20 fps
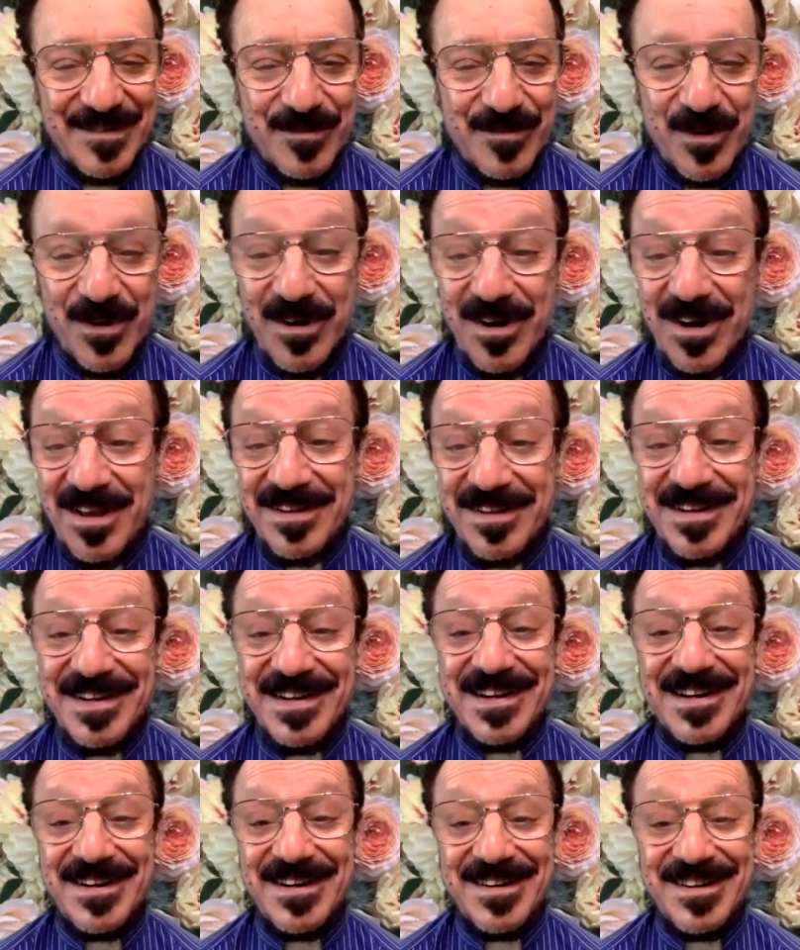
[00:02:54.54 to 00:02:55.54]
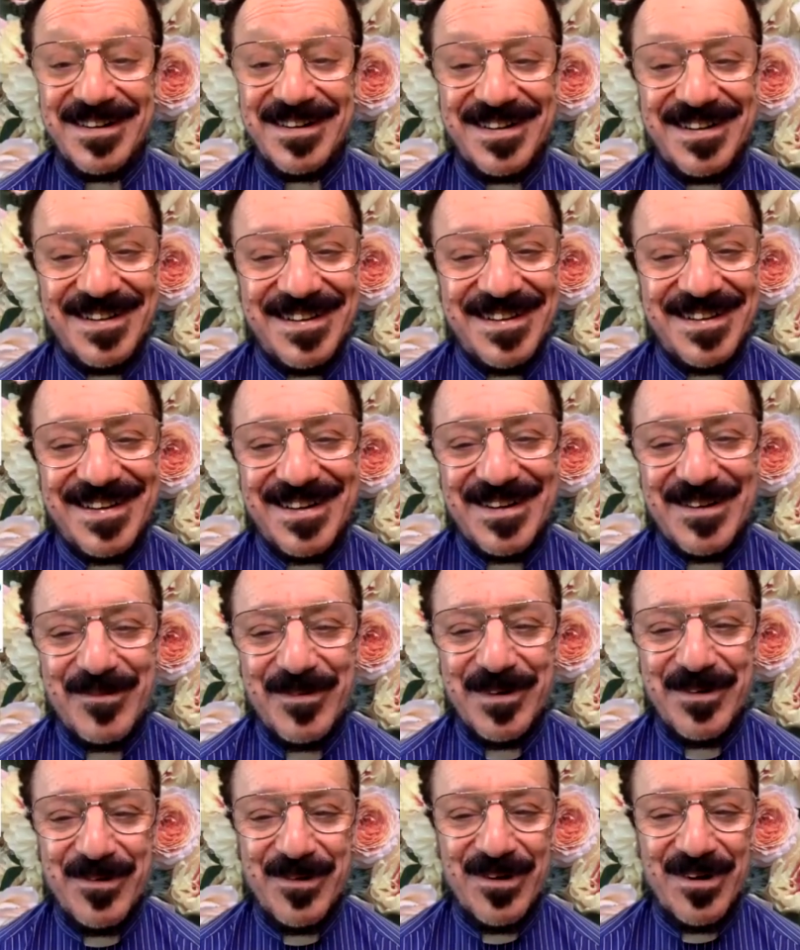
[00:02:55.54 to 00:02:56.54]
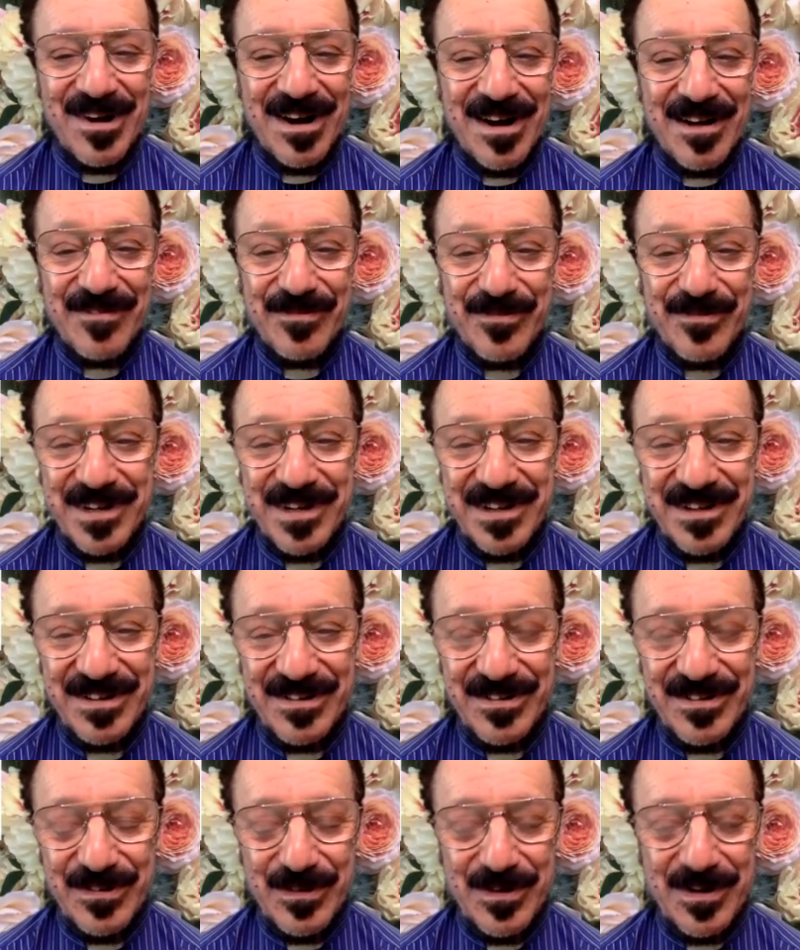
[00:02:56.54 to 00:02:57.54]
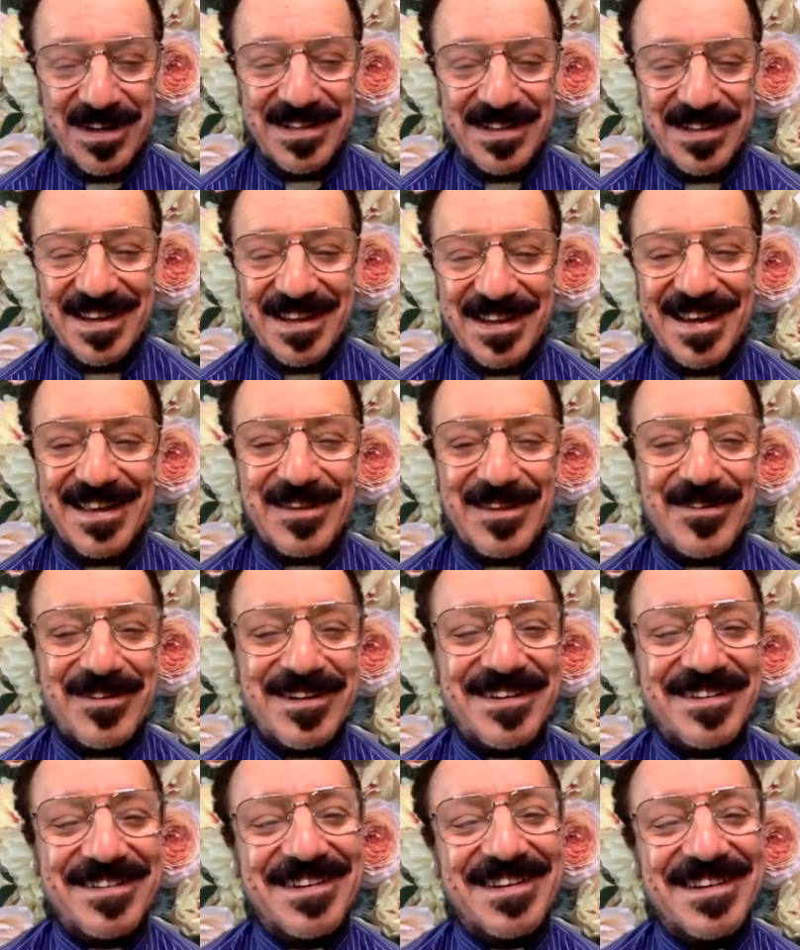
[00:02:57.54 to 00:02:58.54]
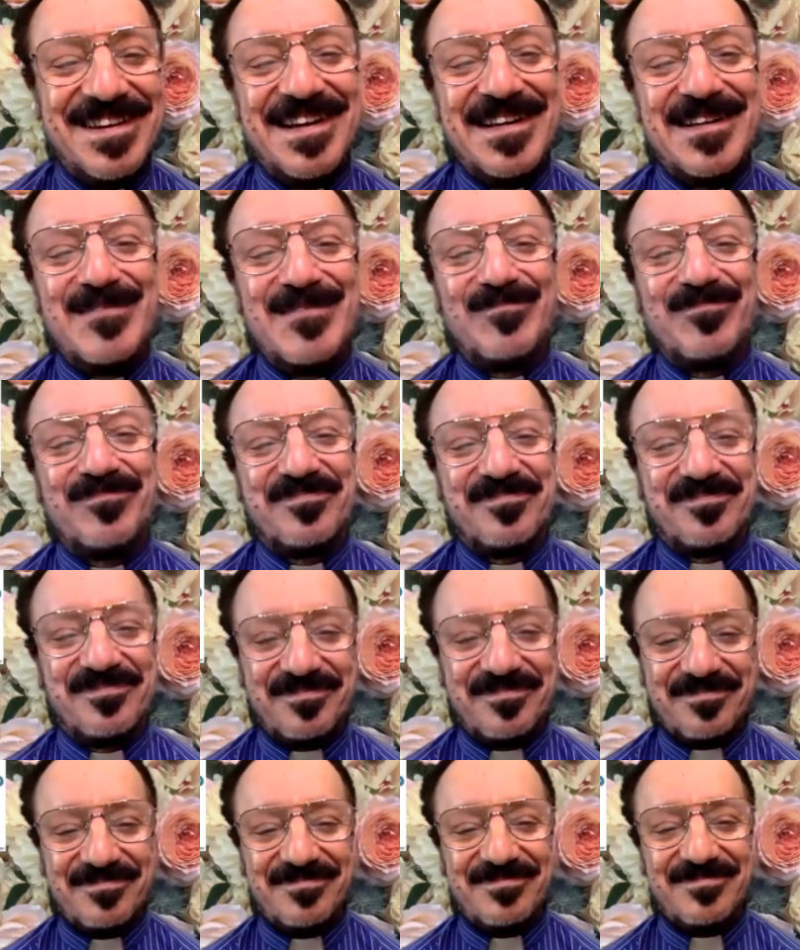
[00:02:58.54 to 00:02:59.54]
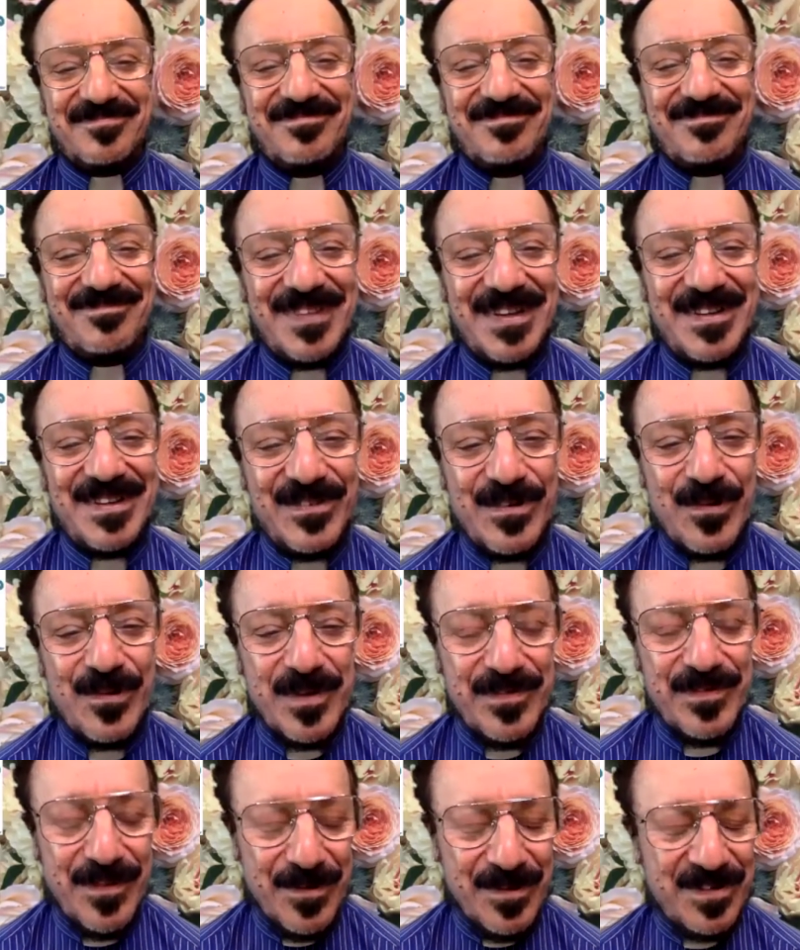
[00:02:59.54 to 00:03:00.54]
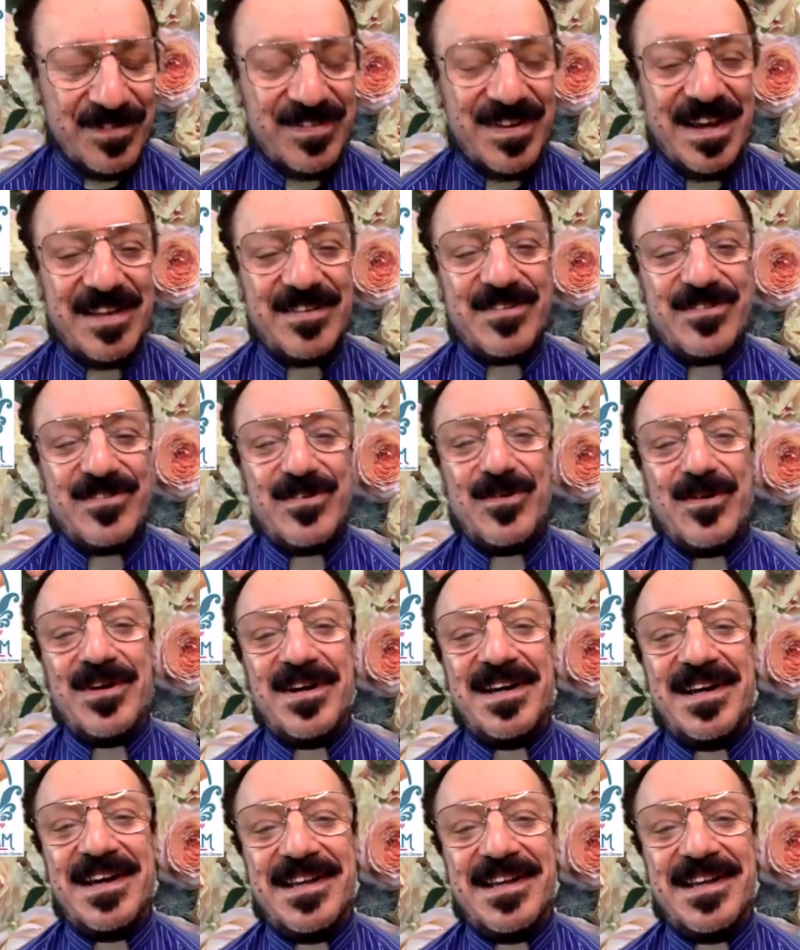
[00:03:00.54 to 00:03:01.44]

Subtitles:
we're all here. We were all free to join the gathering today. So we focus on the joy